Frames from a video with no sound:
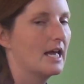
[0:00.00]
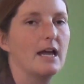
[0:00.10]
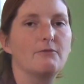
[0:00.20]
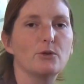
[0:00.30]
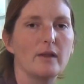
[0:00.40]

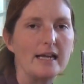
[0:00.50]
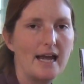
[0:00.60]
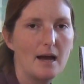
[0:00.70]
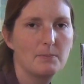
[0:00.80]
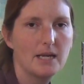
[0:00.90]
If you like
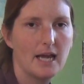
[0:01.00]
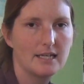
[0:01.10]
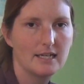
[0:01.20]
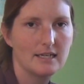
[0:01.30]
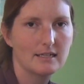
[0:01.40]
happy
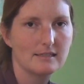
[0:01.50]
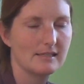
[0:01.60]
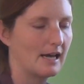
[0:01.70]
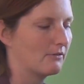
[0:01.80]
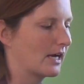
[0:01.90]
endings,
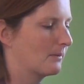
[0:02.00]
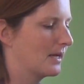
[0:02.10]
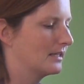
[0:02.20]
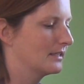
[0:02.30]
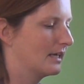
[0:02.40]
I
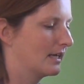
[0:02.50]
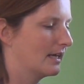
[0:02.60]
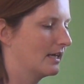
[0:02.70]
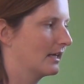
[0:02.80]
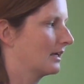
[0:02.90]
recommend
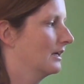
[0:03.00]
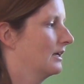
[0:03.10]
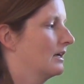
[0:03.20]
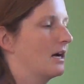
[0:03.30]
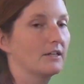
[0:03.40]
getting
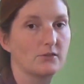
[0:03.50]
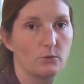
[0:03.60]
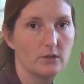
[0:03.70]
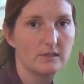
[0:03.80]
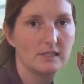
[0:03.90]
A
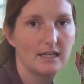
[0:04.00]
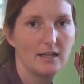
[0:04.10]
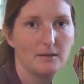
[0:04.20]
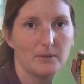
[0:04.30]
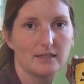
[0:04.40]
Squirrel's
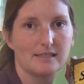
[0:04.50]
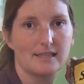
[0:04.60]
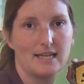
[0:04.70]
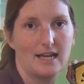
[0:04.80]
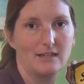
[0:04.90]
Tale, because at
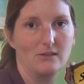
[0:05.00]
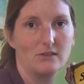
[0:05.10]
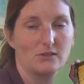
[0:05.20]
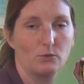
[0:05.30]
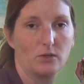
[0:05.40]
the end
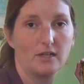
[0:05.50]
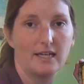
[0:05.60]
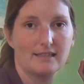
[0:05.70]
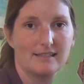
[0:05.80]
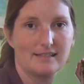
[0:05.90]
the squirrel
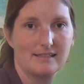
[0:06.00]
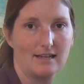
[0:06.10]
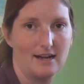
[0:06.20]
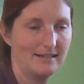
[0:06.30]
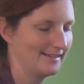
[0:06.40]
gets his
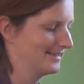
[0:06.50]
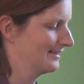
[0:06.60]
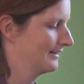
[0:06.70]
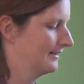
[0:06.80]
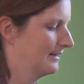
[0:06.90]

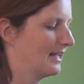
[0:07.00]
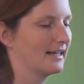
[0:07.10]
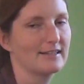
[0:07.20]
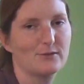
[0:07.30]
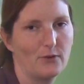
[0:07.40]
nuts.
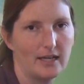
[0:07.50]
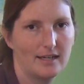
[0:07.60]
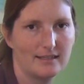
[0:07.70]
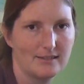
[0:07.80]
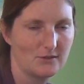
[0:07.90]
And it's funny
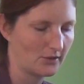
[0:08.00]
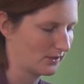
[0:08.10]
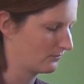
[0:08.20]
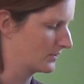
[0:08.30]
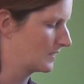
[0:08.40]
because he's
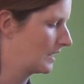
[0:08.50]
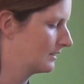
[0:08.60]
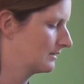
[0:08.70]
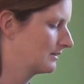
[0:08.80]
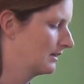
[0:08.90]
looking for his
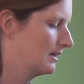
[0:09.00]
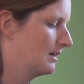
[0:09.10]
nuts.